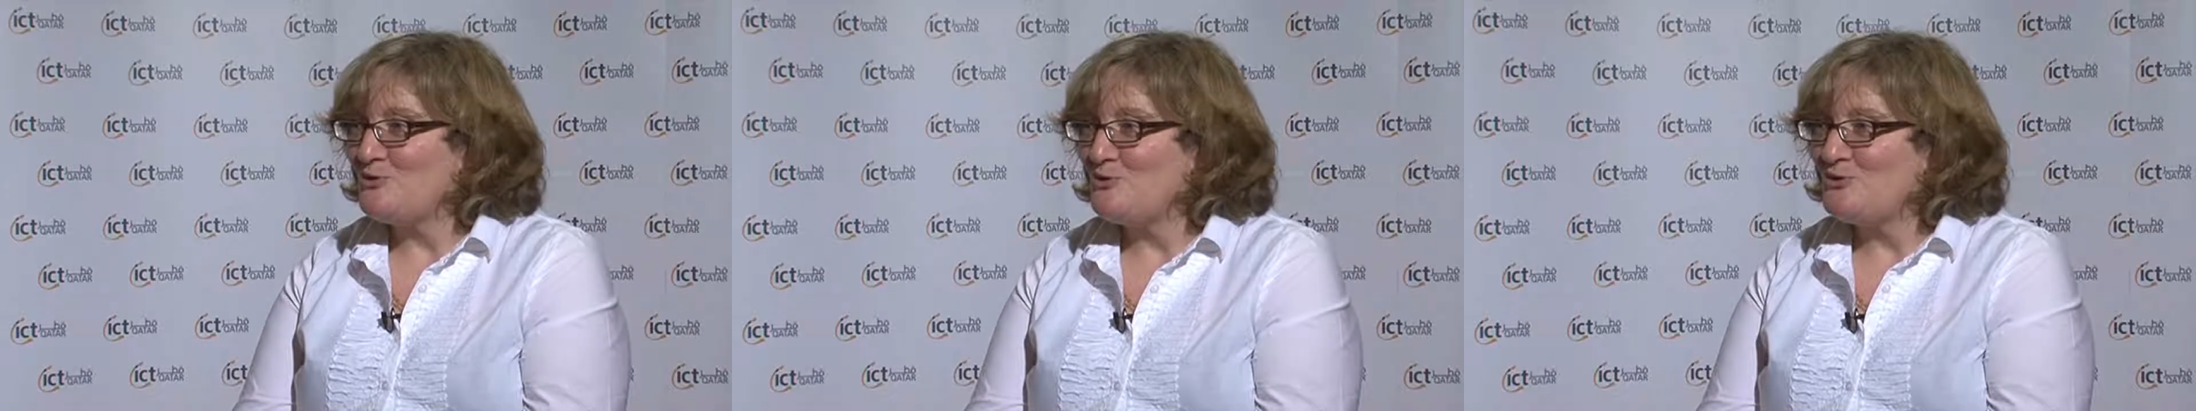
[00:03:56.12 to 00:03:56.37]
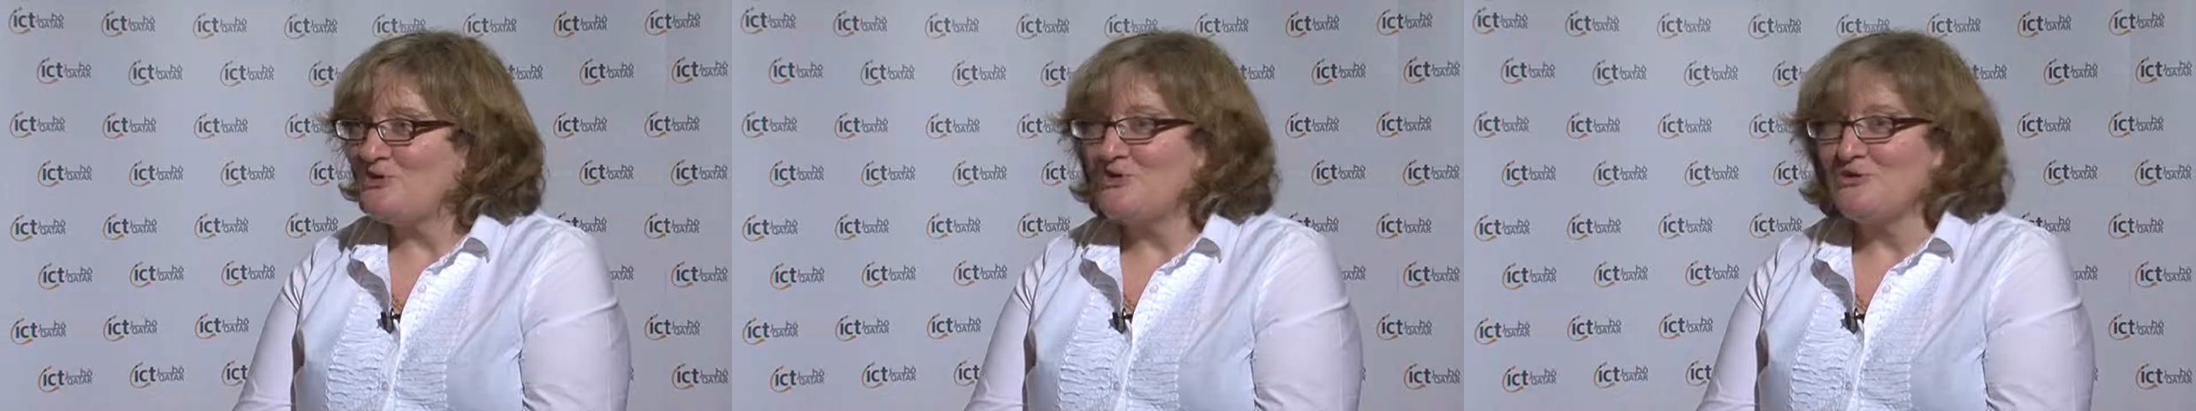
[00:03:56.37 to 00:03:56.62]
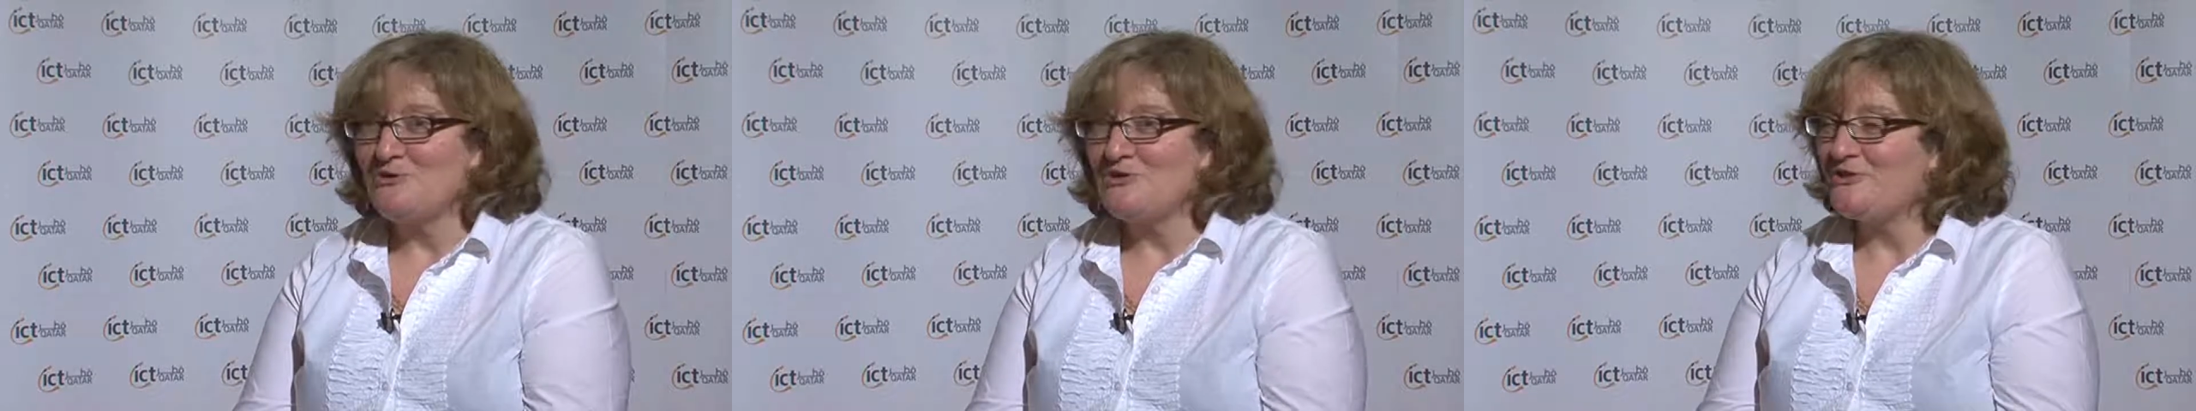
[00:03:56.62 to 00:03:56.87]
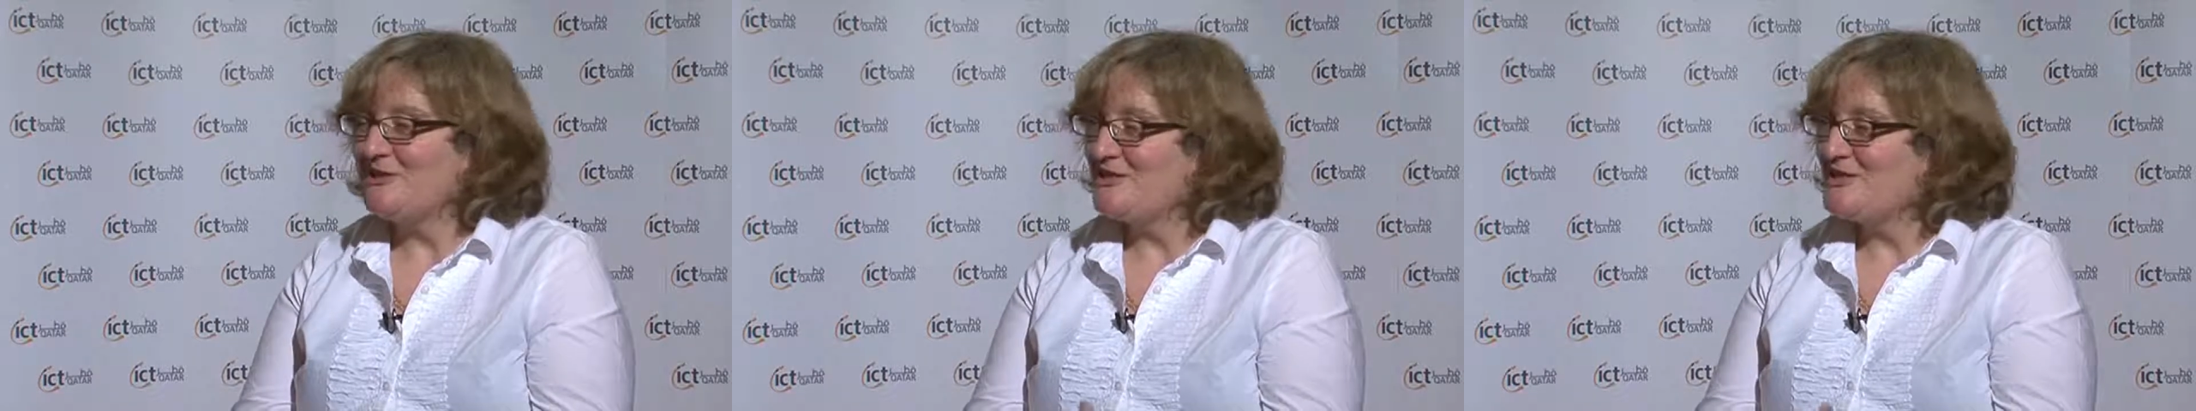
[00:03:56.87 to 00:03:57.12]
talk to
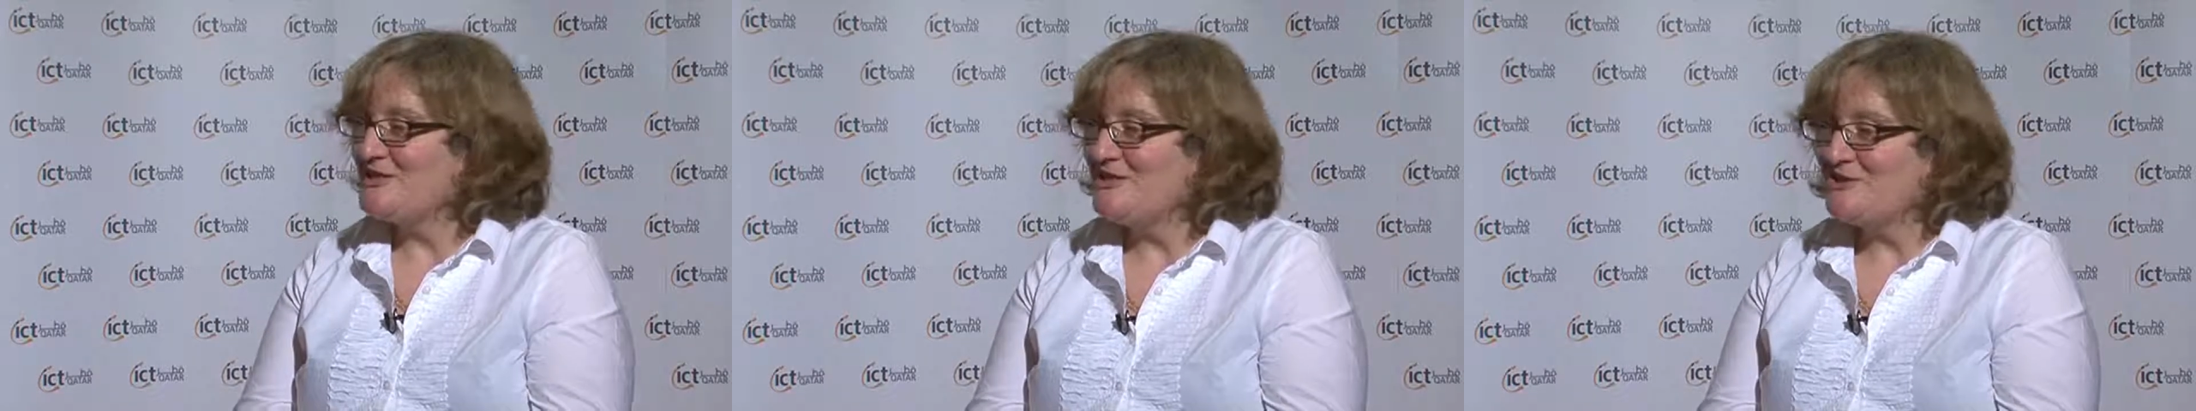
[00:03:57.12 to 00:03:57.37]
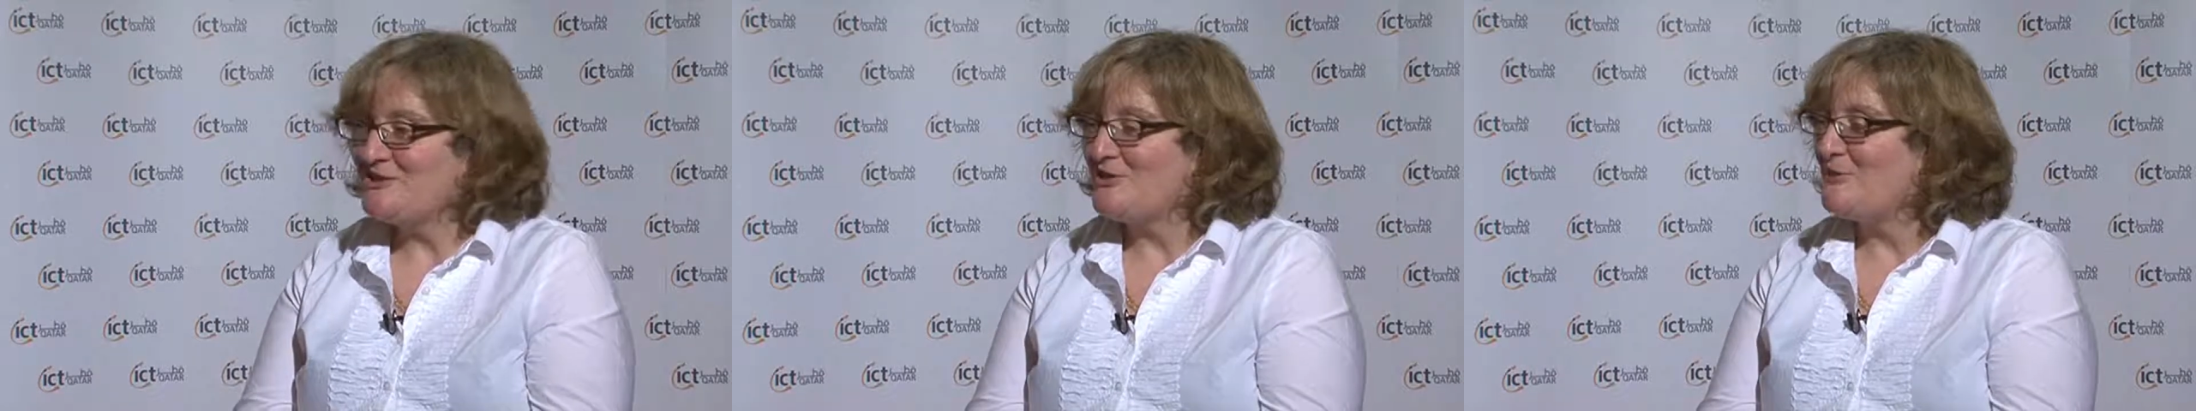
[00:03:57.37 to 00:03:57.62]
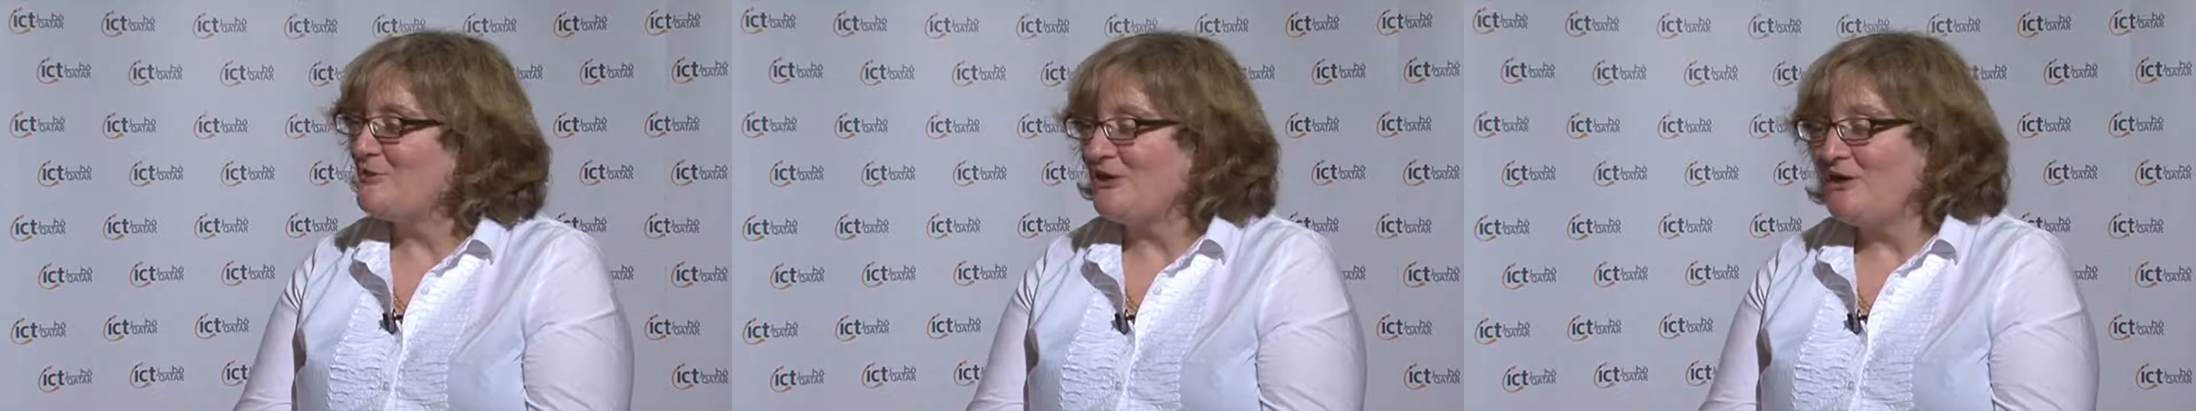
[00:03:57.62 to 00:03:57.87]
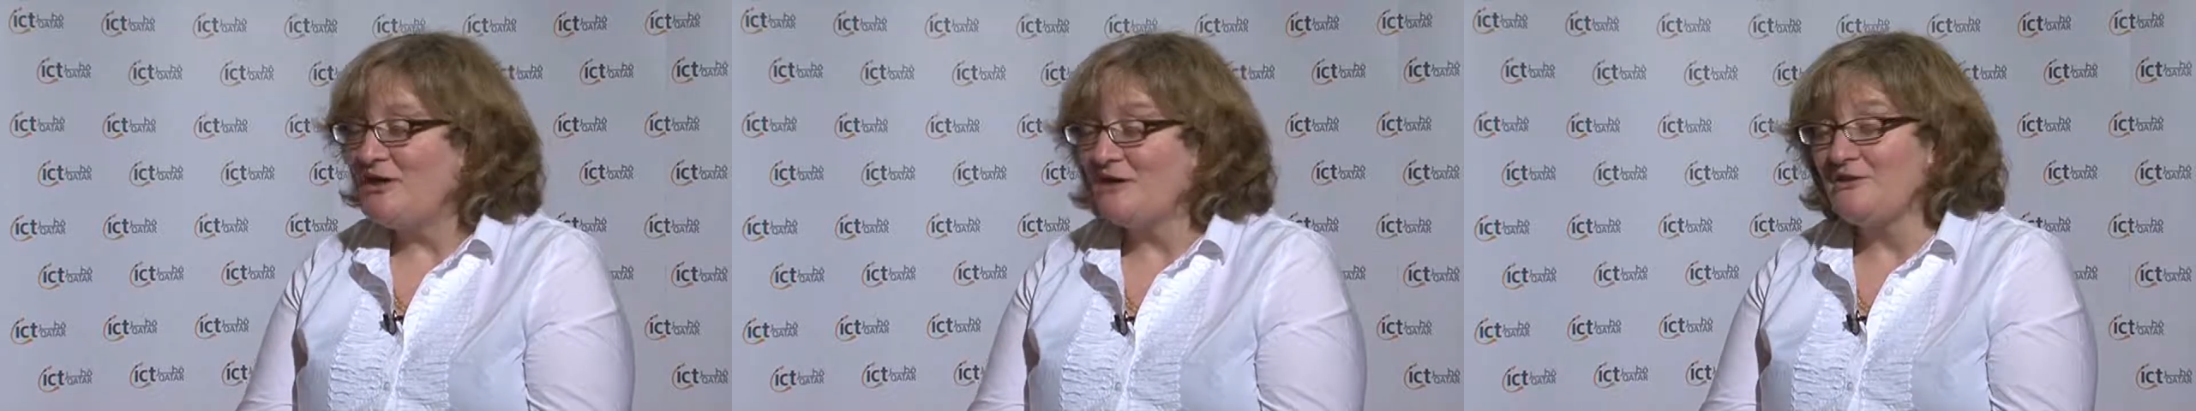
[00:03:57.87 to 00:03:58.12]
children and teach them and
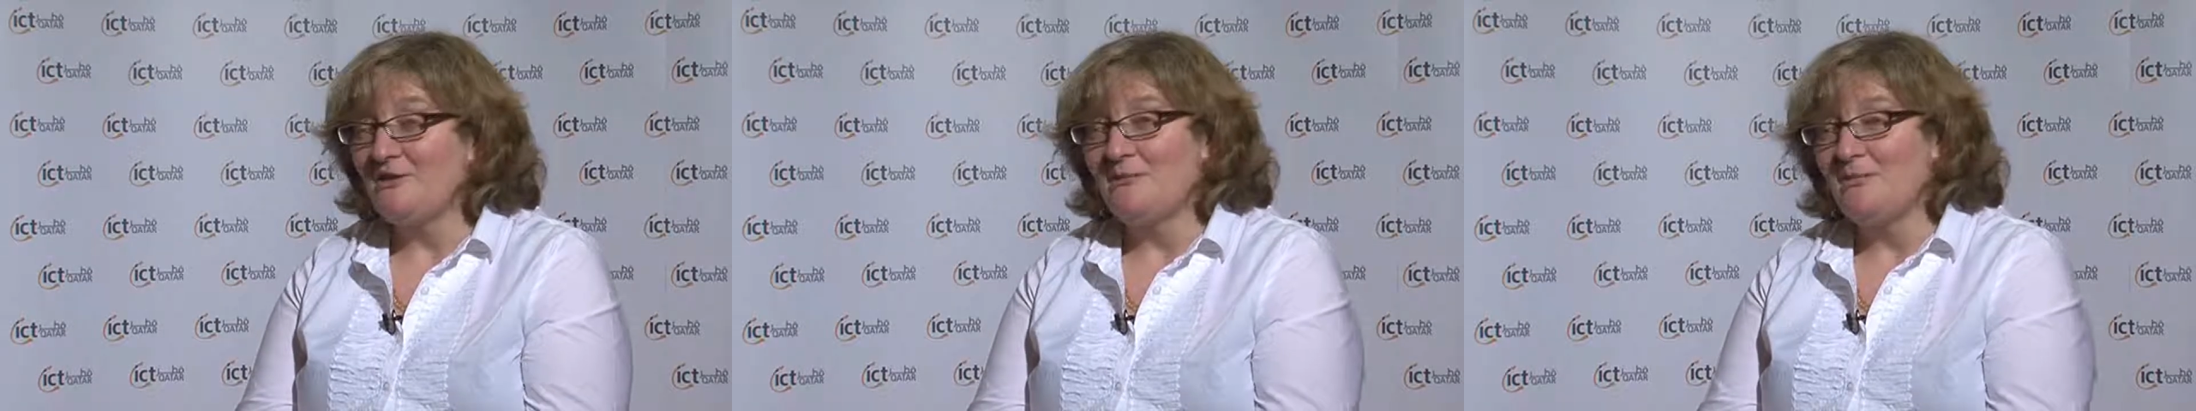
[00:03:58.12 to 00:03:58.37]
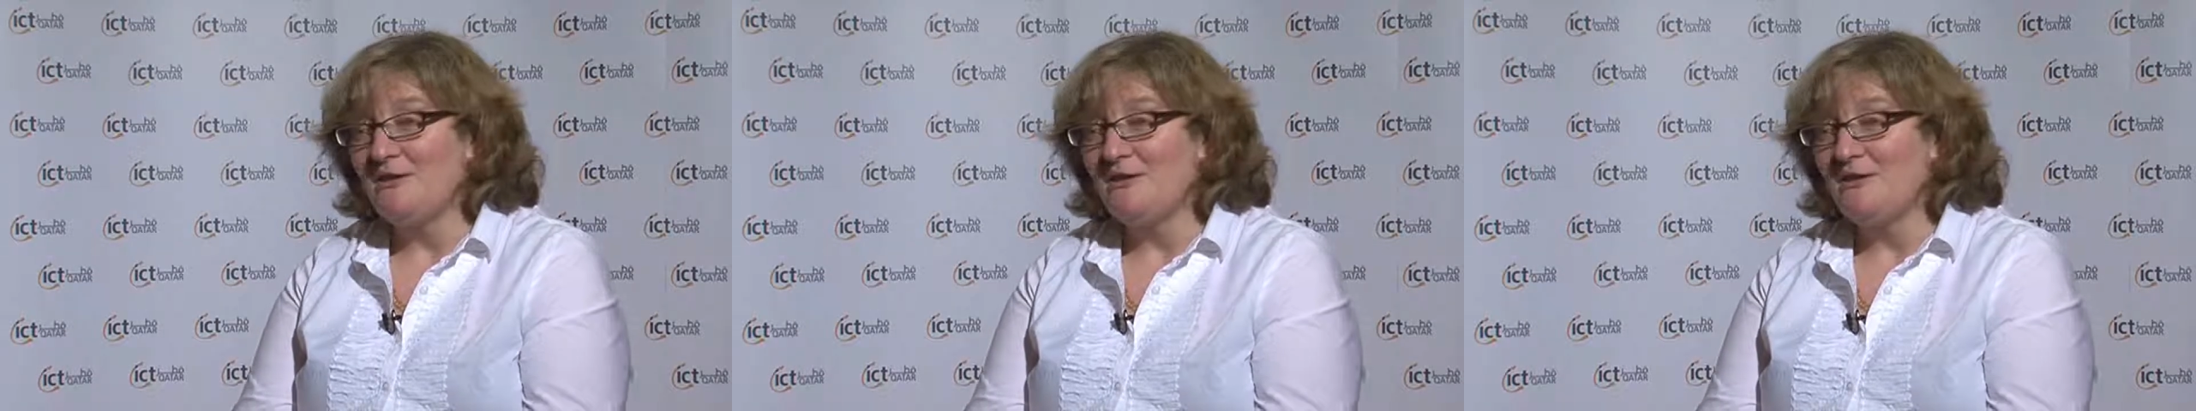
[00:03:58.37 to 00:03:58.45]
guide them,